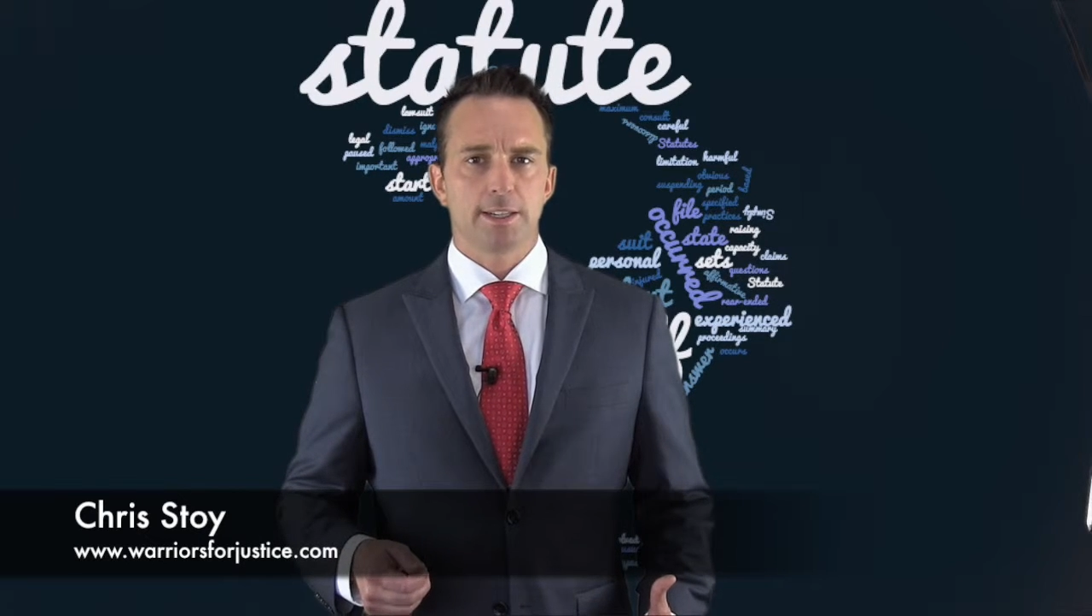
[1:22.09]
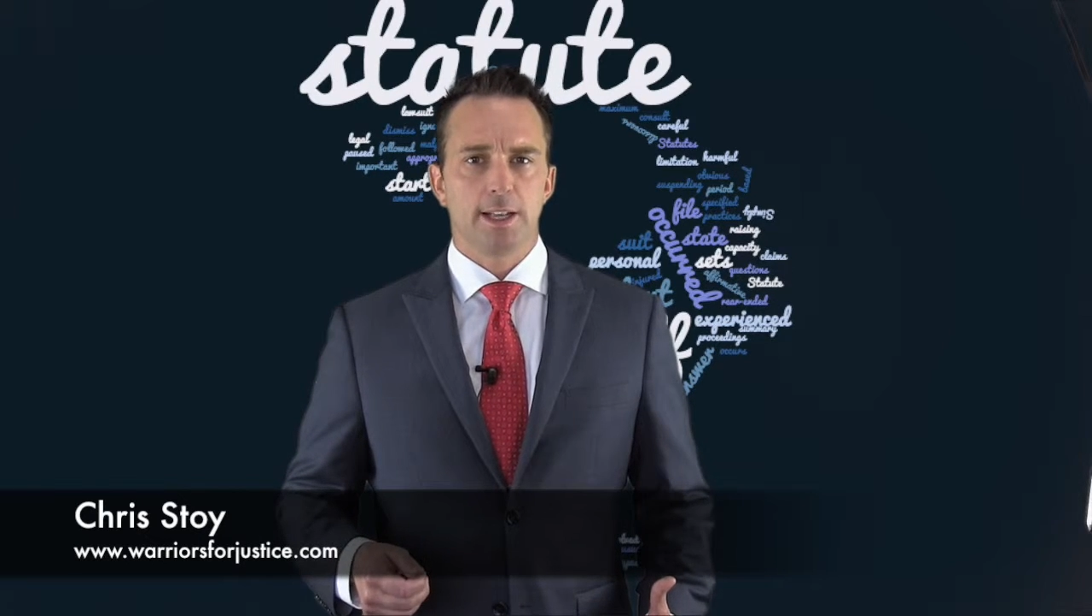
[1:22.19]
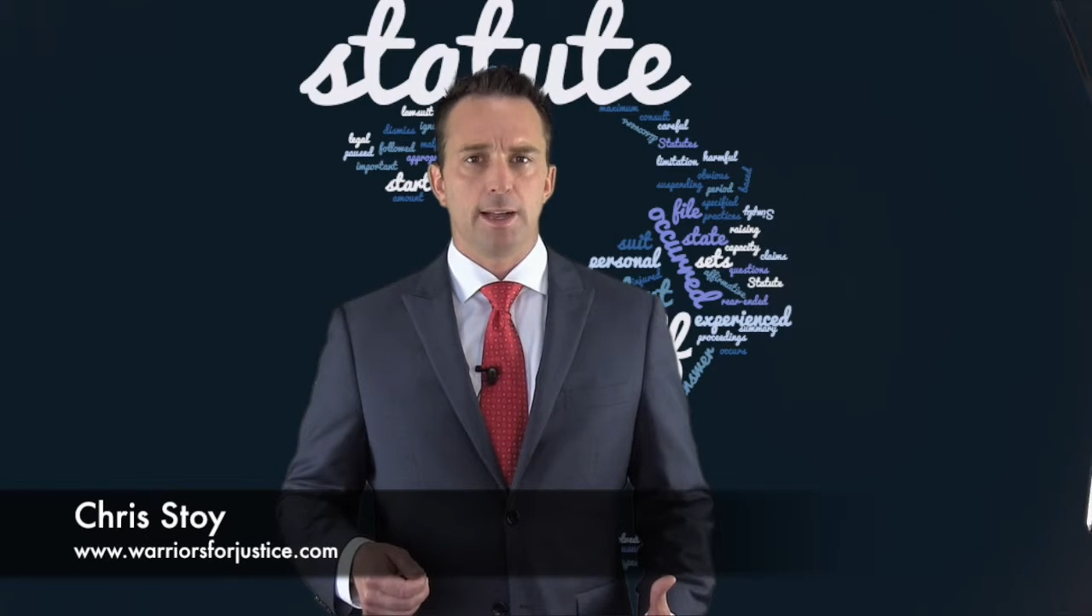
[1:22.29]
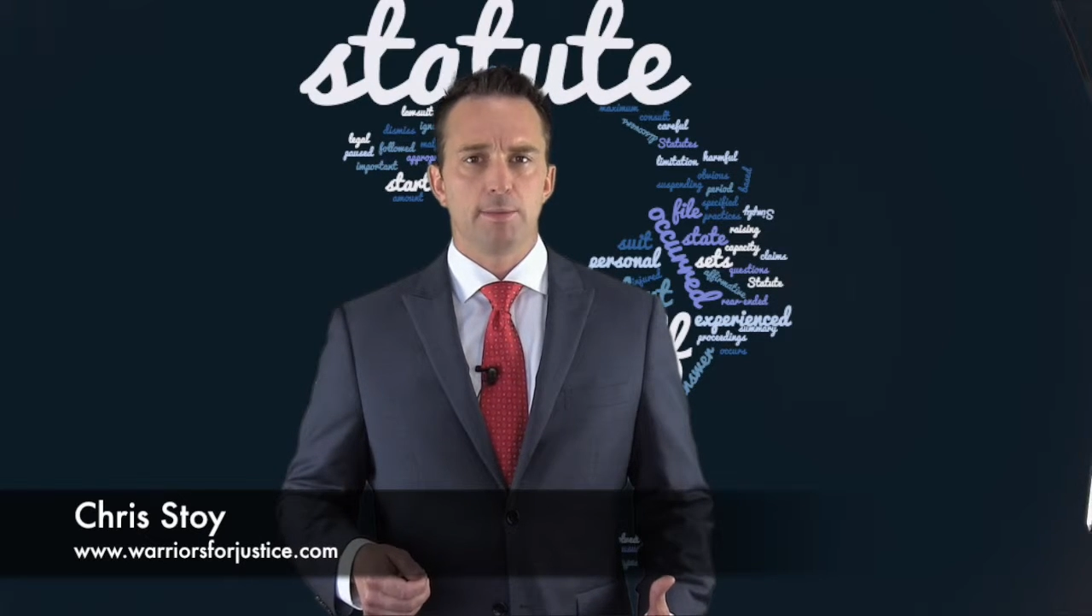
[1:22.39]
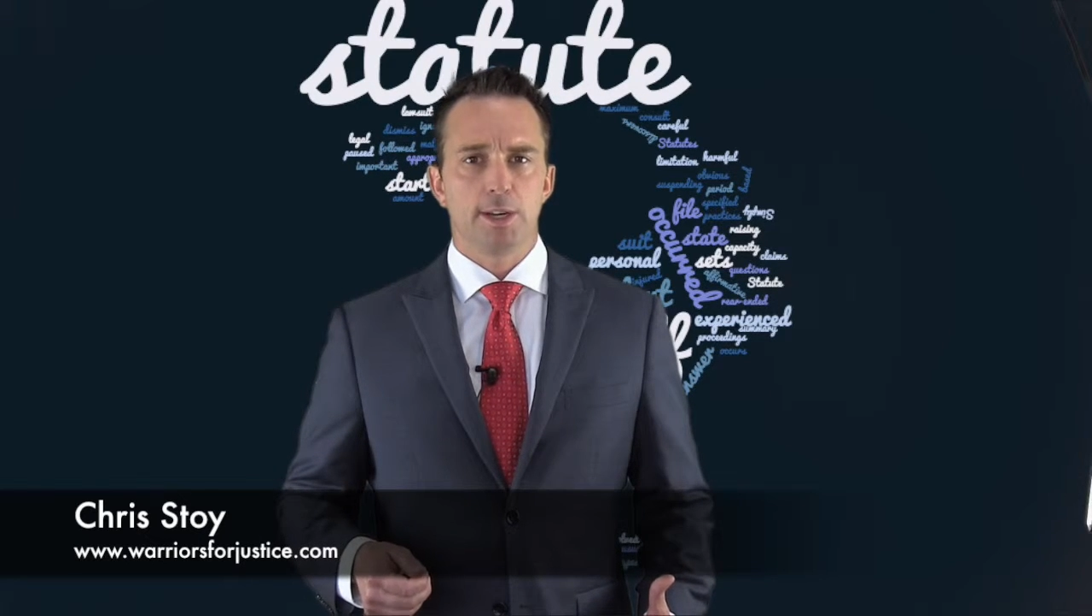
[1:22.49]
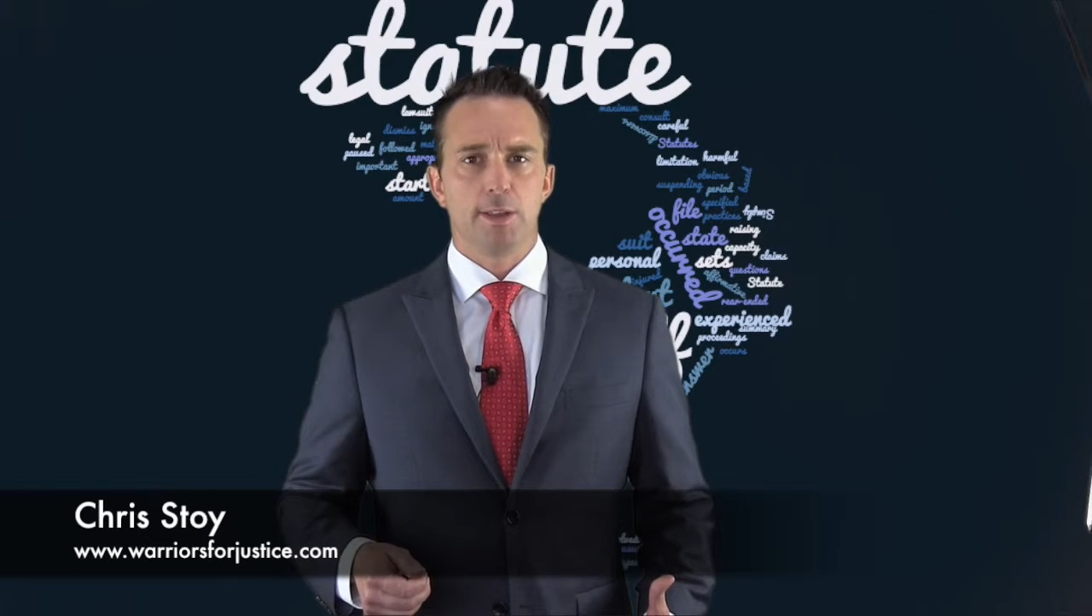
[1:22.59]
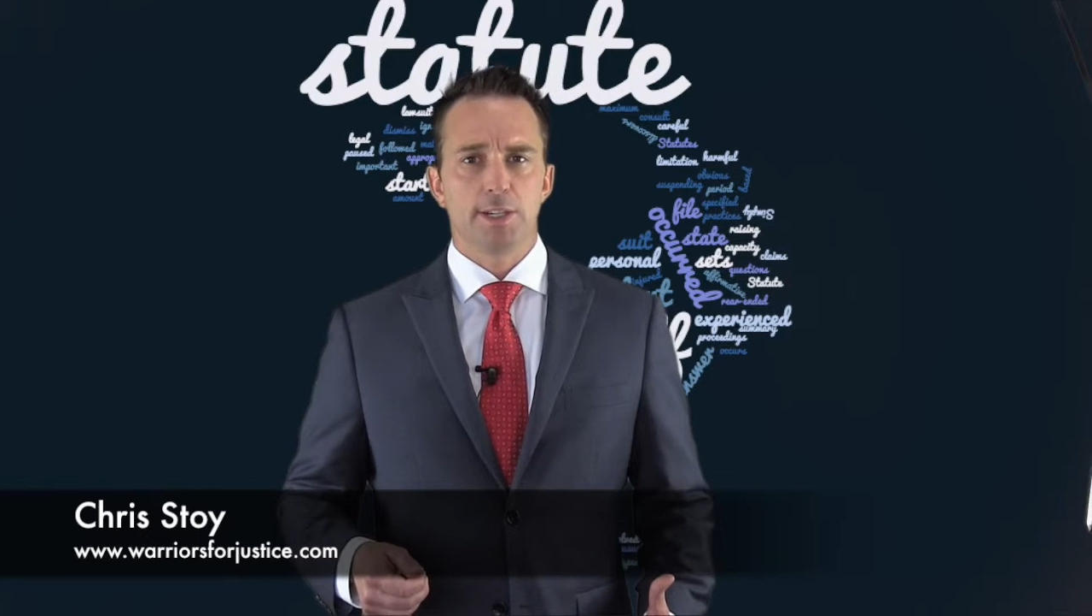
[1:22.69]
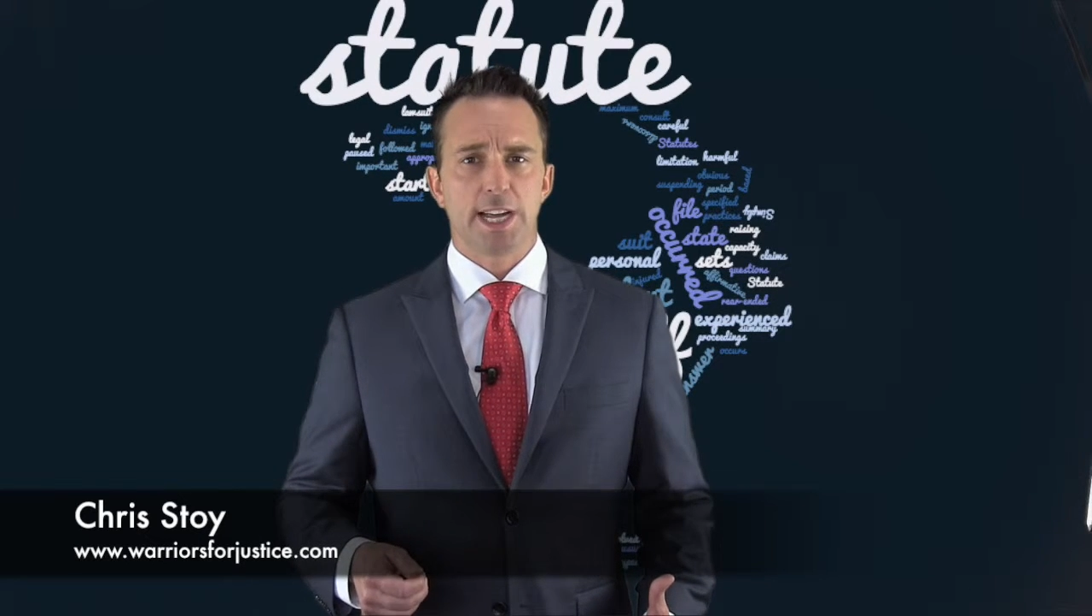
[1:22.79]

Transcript: claims and other